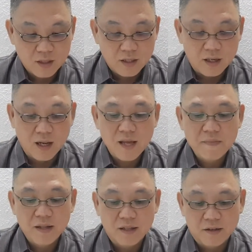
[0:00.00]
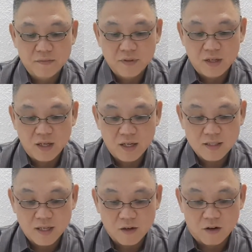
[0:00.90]
In layman term, it
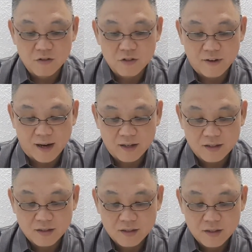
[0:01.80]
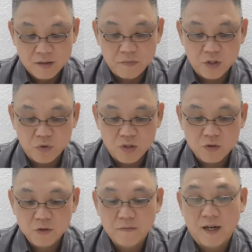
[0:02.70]
is a contract between
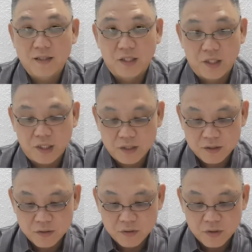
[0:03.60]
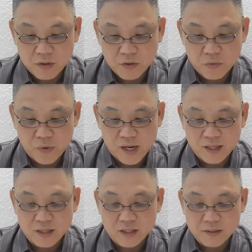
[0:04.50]
two parties where
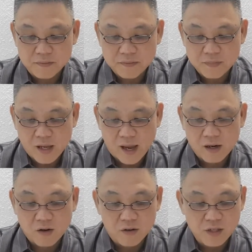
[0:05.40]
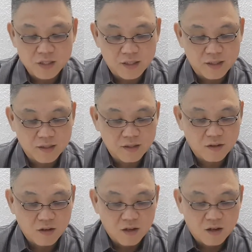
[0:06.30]
the term and condition
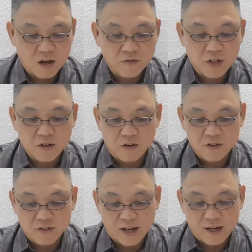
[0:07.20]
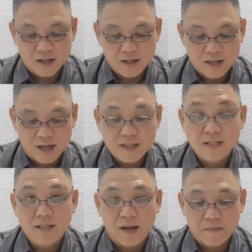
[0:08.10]
of the contract are
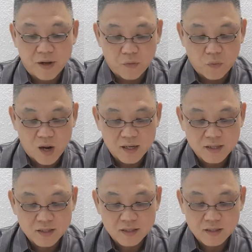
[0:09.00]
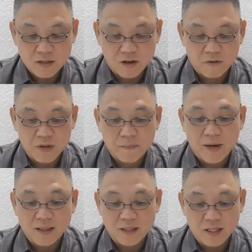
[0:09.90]
set by one of the
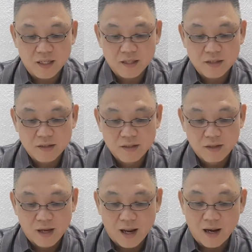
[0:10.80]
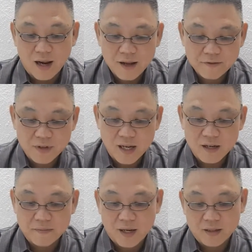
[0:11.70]
party and left the
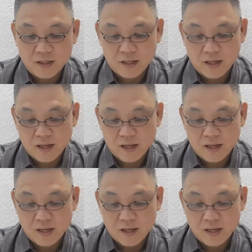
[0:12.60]
other party